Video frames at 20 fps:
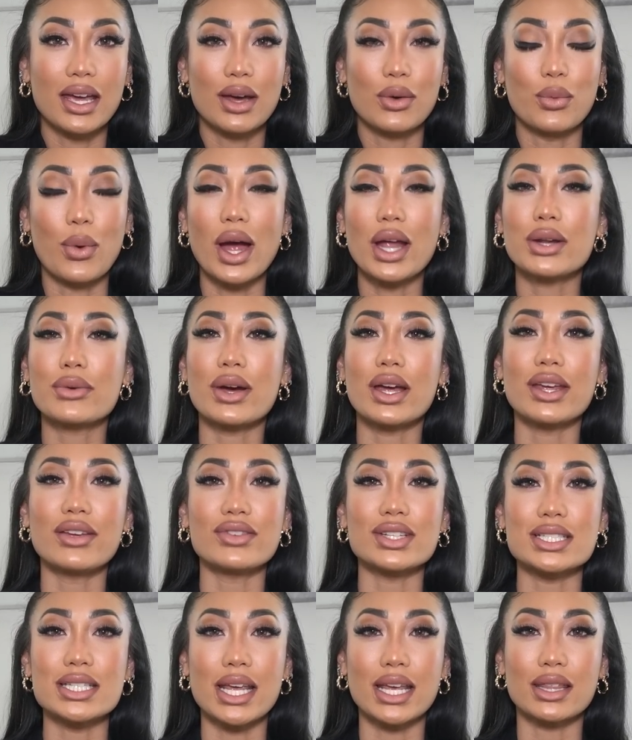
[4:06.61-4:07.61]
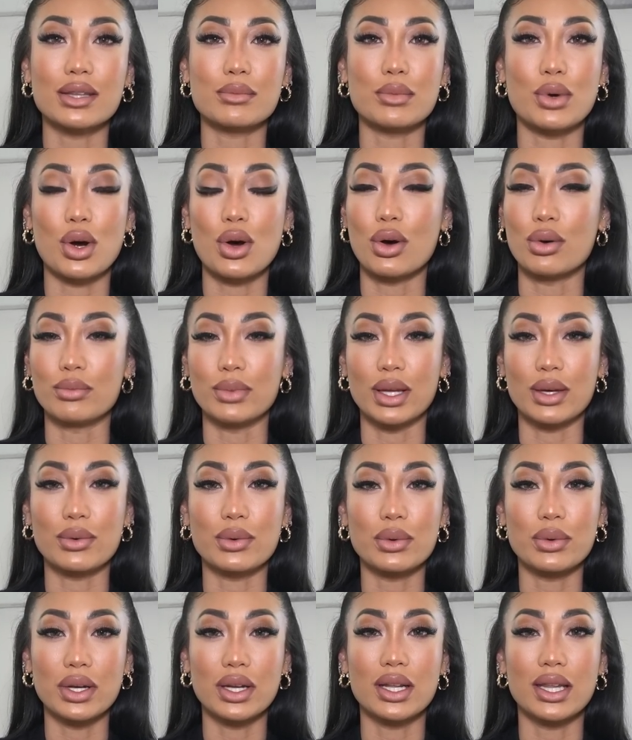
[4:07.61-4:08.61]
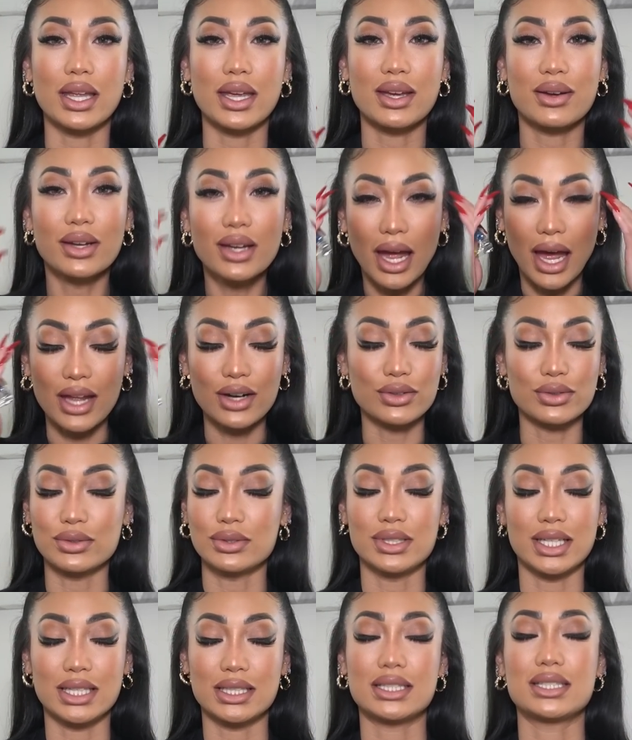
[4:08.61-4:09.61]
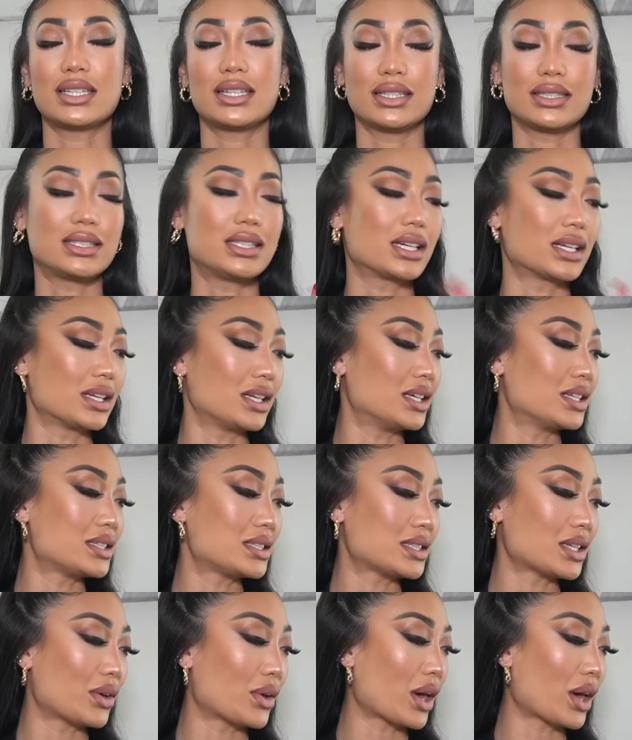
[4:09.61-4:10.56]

Why do I even take them home? Like, like I don't, it's a sickness,